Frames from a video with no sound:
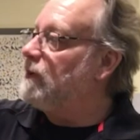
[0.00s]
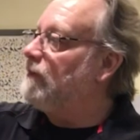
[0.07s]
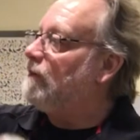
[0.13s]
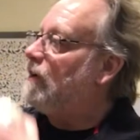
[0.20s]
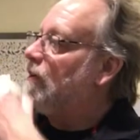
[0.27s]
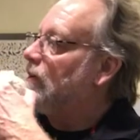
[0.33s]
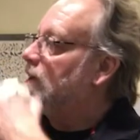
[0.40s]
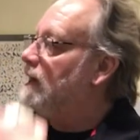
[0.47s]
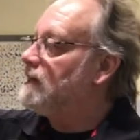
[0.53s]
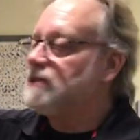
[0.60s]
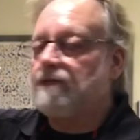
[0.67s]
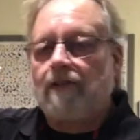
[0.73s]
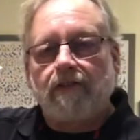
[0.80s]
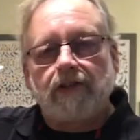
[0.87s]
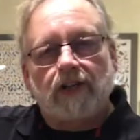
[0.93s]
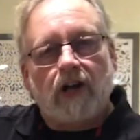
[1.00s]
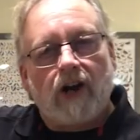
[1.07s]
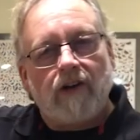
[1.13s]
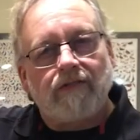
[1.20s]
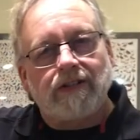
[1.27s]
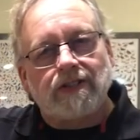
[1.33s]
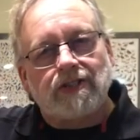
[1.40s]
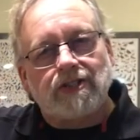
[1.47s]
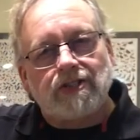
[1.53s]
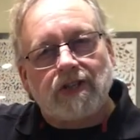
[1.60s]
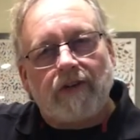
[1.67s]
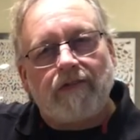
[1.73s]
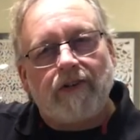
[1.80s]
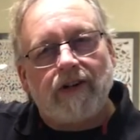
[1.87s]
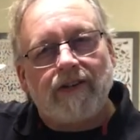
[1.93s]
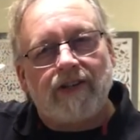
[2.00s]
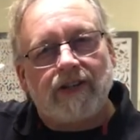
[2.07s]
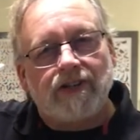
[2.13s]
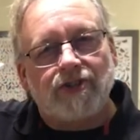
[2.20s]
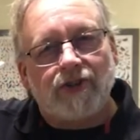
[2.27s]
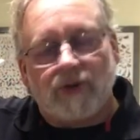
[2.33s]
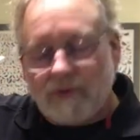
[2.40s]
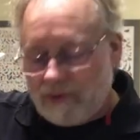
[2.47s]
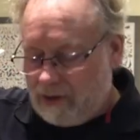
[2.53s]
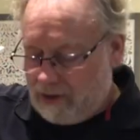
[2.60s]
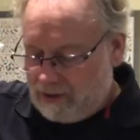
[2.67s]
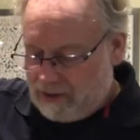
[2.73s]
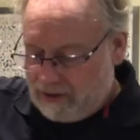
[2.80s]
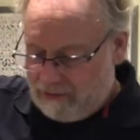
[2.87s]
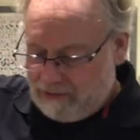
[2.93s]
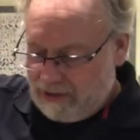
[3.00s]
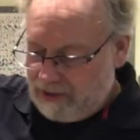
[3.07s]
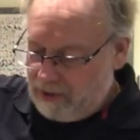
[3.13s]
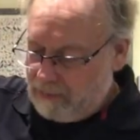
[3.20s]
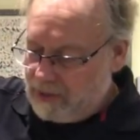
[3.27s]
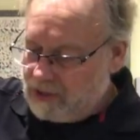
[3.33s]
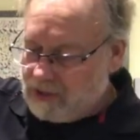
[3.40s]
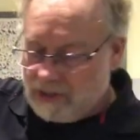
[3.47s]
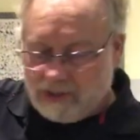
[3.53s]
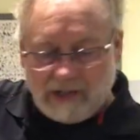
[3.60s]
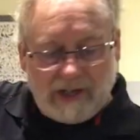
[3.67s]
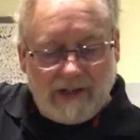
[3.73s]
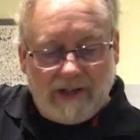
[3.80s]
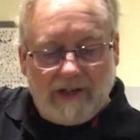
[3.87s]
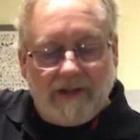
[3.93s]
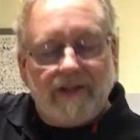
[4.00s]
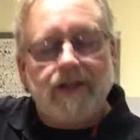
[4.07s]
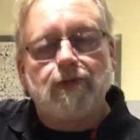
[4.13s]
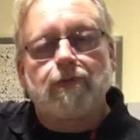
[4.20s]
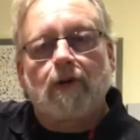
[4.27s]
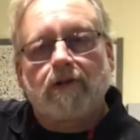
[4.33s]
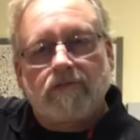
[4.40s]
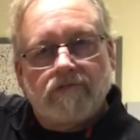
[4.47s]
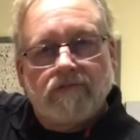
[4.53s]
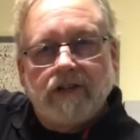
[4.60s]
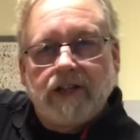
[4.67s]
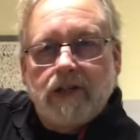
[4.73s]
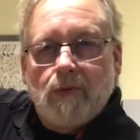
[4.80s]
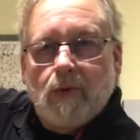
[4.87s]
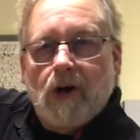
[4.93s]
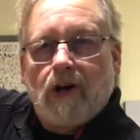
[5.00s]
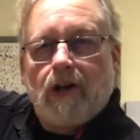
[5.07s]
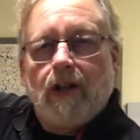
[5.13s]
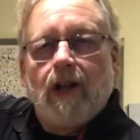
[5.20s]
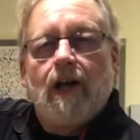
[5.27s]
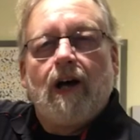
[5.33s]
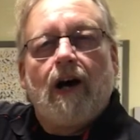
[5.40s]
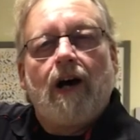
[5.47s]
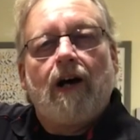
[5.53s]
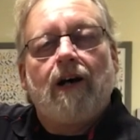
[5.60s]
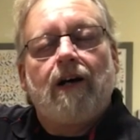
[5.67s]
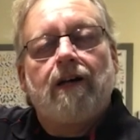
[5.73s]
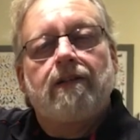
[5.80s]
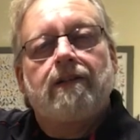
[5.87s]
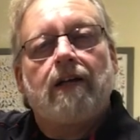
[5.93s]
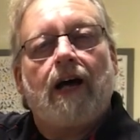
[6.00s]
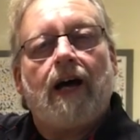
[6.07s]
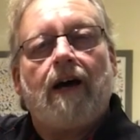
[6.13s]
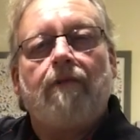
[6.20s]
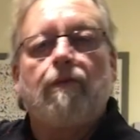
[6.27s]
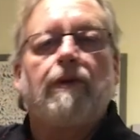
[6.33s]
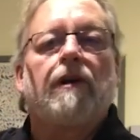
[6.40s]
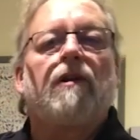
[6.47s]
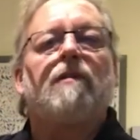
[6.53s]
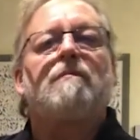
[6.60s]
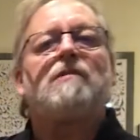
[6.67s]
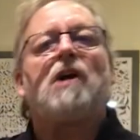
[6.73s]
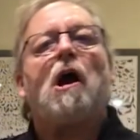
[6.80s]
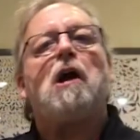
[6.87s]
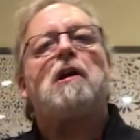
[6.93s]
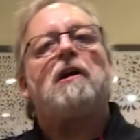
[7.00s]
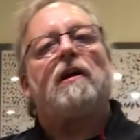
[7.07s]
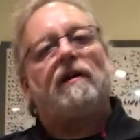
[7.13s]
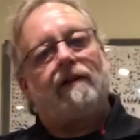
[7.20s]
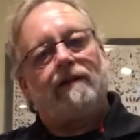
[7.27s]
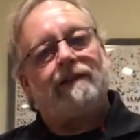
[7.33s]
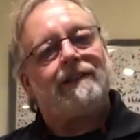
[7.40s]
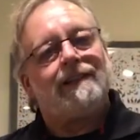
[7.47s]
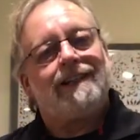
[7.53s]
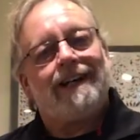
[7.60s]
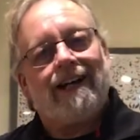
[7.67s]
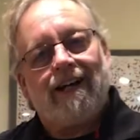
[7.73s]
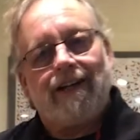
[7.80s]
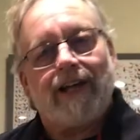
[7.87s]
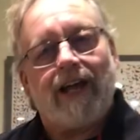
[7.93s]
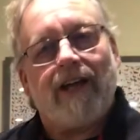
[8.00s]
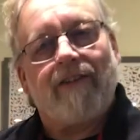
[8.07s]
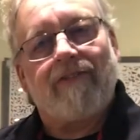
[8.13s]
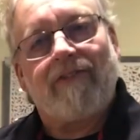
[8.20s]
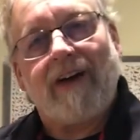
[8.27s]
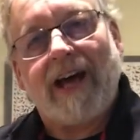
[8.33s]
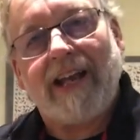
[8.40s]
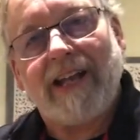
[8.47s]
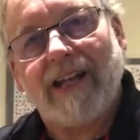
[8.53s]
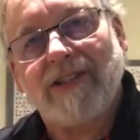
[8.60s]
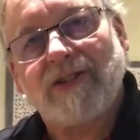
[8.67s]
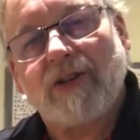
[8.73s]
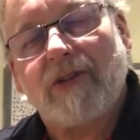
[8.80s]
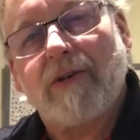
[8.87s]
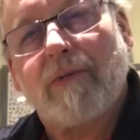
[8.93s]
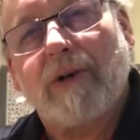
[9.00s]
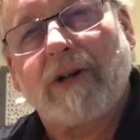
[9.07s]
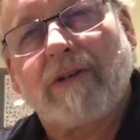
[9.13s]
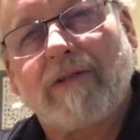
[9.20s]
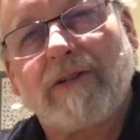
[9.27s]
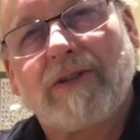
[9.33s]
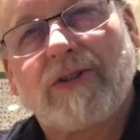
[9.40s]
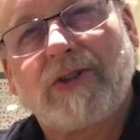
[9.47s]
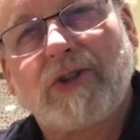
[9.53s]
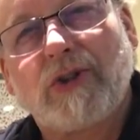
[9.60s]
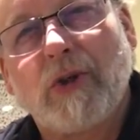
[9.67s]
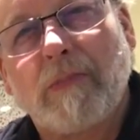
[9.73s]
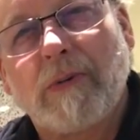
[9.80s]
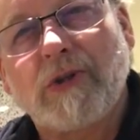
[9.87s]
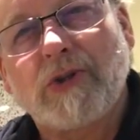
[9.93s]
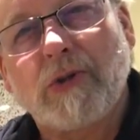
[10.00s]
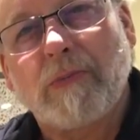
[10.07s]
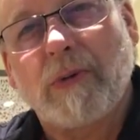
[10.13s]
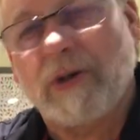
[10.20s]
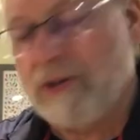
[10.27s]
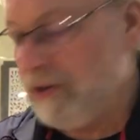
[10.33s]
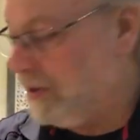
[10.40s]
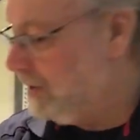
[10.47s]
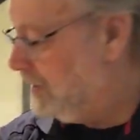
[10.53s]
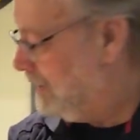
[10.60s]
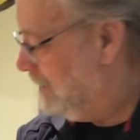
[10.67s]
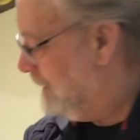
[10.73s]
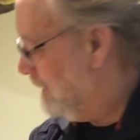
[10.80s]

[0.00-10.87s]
we have all kinds of other carvings and stuff here that we show on a regular basis. And these work really well uh, to have. We call them yard art uh, and fathead, so they work super super good.